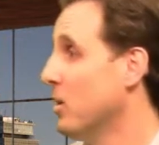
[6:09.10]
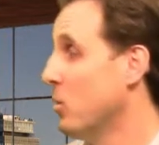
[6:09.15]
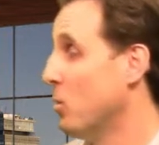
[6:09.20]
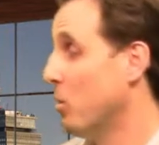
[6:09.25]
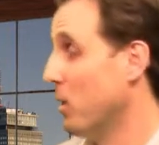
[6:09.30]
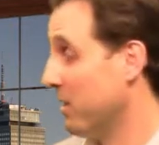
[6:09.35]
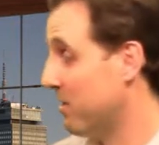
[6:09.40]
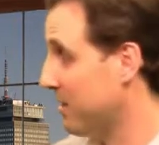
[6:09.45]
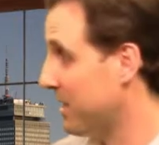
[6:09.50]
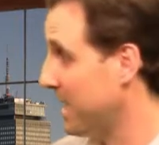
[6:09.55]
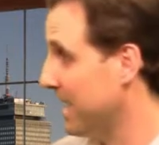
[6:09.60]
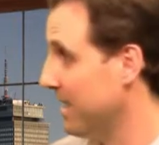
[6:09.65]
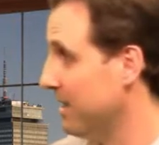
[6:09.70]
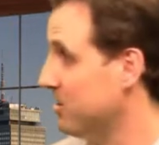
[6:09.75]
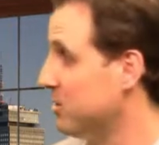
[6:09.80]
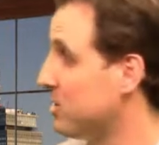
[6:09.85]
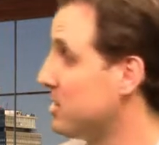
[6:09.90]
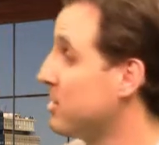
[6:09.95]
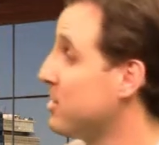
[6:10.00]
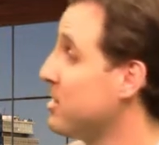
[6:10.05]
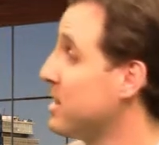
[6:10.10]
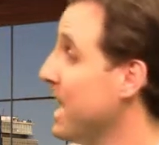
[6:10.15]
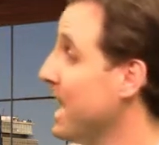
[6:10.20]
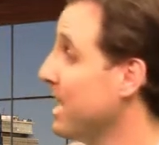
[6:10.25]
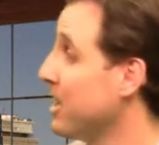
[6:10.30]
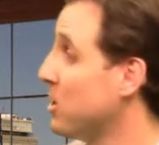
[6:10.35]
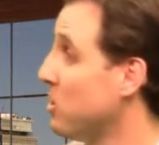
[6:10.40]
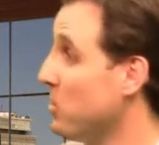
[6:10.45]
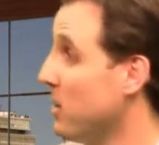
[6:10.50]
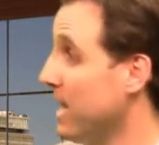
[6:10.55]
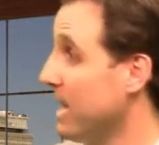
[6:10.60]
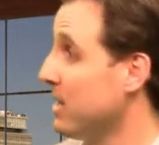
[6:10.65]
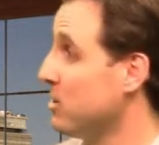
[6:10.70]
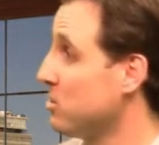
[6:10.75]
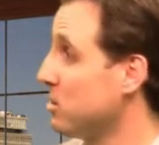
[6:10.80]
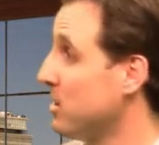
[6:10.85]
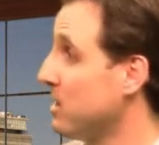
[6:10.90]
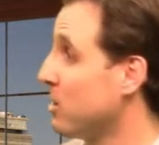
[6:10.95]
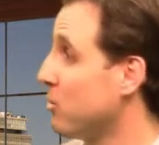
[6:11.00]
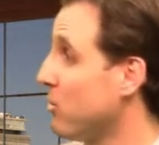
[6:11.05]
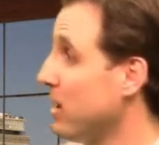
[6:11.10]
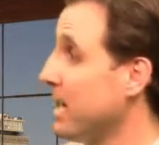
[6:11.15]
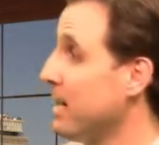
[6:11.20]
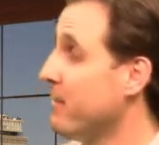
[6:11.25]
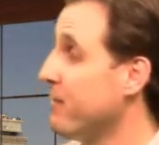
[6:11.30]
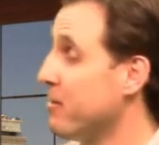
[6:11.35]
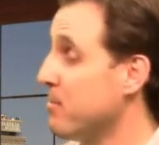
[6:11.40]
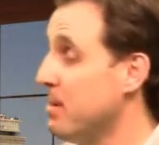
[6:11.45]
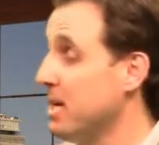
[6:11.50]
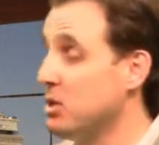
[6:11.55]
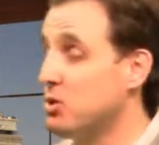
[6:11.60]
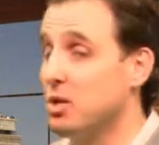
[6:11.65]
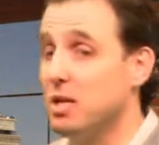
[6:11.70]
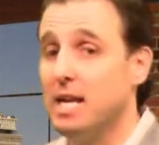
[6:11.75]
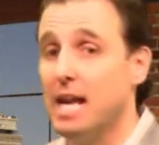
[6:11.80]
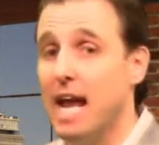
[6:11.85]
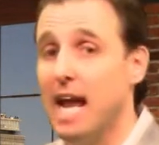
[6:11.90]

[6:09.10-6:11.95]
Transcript: With kids. Thank you, Angela. Great information.